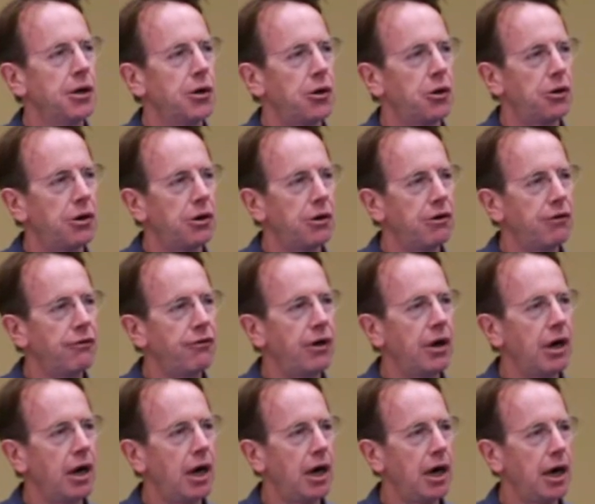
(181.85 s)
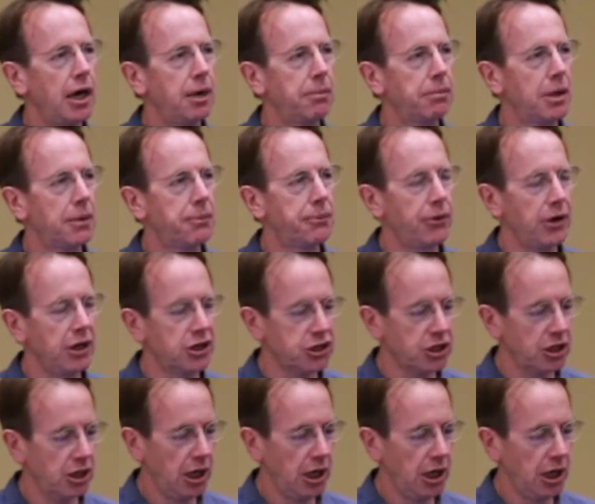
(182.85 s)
of higher blood pressure,